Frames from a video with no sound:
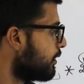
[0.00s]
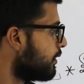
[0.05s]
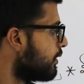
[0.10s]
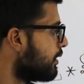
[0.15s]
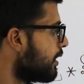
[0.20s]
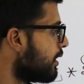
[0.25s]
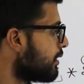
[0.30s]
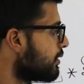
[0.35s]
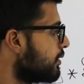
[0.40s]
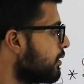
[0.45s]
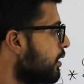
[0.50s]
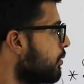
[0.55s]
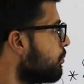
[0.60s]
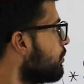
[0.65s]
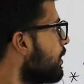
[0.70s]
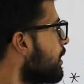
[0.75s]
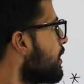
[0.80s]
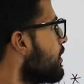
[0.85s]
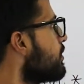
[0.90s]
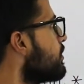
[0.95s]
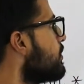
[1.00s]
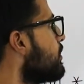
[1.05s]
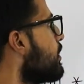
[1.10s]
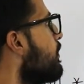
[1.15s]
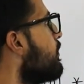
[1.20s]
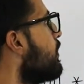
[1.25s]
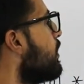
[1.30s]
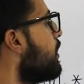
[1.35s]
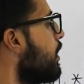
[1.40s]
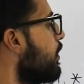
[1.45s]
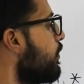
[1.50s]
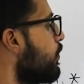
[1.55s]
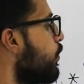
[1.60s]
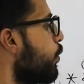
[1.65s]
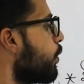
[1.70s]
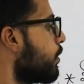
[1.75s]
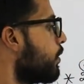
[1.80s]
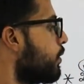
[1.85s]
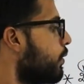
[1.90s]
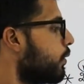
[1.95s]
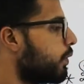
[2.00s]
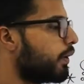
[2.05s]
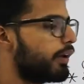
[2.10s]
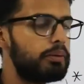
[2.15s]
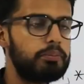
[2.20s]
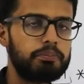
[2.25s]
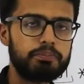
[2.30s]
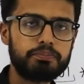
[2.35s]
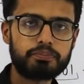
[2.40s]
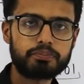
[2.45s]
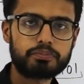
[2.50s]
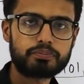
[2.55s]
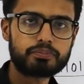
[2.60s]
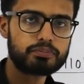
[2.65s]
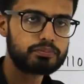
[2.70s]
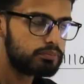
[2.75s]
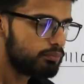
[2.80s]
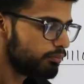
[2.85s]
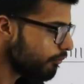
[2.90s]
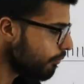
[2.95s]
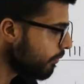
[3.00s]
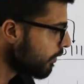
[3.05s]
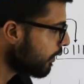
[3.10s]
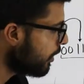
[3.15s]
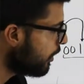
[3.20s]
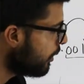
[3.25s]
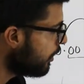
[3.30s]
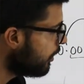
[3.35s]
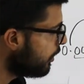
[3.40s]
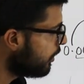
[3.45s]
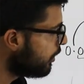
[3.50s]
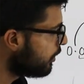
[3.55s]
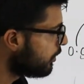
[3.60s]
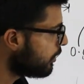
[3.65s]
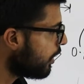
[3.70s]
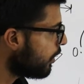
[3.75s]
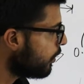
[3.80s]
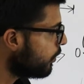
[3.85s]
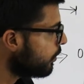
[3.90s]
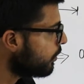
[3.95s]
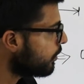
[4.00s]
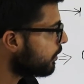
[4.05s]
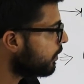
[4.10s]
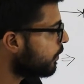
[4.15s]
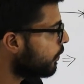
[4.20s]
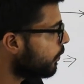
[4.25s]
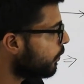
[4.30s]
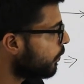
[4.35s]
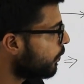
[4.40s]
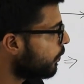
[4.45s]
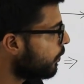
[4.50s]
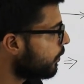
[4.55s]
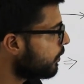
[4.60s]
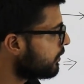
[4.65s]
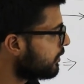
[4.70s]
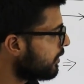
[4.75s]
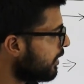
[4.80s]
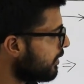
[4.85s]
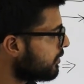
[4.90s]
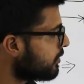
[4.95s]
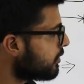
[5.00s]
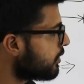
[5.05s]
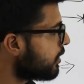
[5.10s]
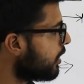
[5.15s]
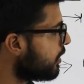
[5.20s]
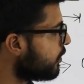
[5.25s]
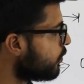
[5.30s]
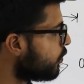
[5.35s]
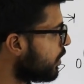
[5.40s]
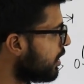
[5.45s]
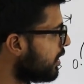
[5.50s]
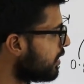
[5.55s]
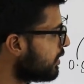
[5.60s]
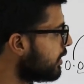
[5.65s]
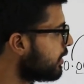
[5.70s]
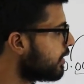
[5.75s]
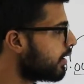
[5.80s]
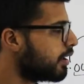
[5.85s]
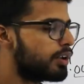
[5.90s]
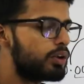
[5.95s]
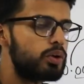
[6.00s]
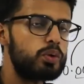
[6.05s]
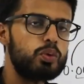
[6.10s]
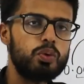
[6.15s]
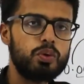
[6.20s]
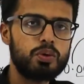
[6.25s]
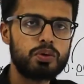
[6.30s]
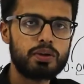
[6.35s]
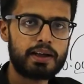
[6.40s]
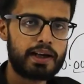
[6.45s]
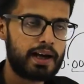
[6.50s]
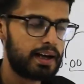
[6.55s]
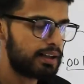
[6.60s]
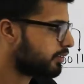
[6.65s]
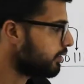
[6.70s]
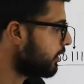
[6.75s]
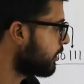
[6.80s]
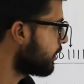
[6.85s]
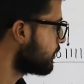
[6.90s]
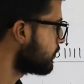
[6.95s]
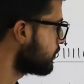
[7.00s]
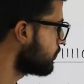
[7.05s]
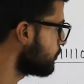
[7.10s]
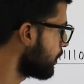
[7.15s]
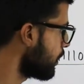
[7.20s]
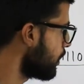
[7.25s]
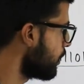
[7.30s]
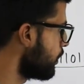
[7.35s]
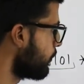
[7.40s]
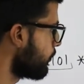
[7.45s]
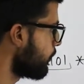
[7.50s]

This number is 74. Okay. Now just convert it into hexadecimal.